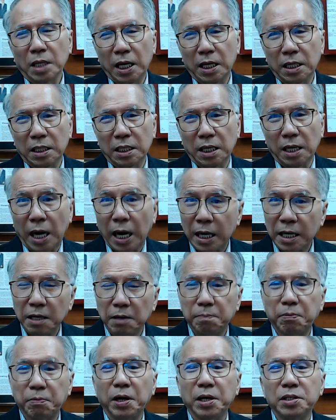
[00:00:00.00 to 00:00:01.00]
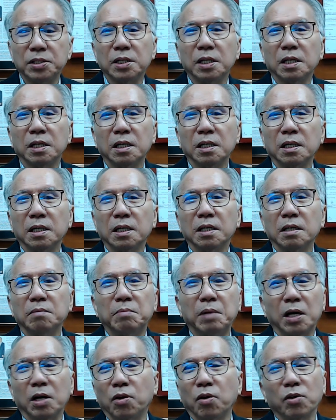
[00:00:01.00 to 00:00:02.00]
at a higher price,
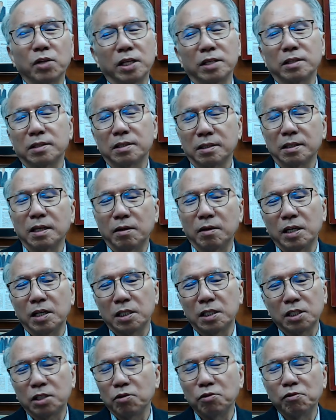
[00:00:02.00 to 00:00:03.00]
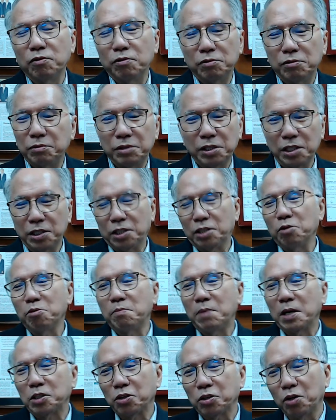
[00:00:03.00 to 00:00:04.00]
but not. It's still
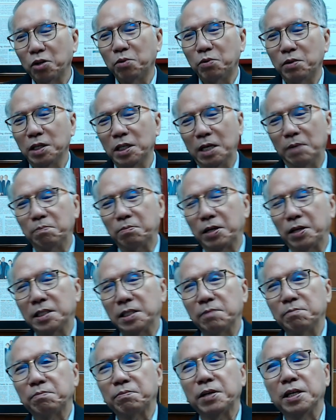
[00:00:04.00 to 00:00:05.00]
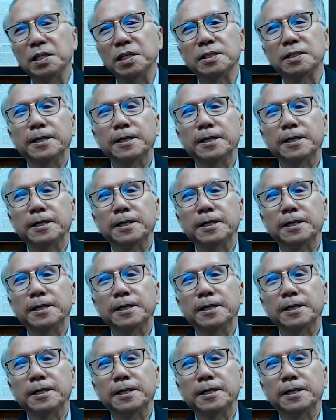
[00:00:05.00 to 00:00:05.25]
much lower than present price.